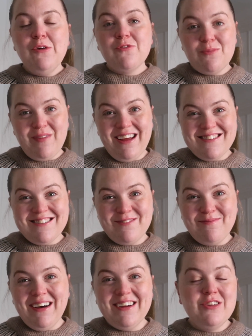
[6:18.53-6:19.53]
from paint
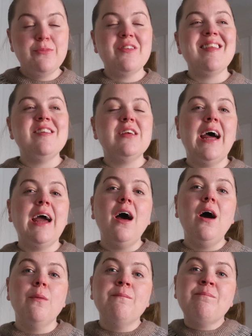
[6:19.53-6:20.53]
stripper. She was literally like,
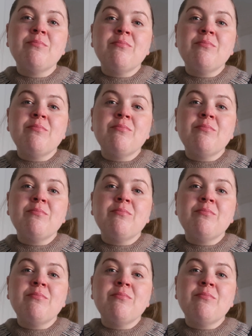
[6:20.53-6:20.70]
oh,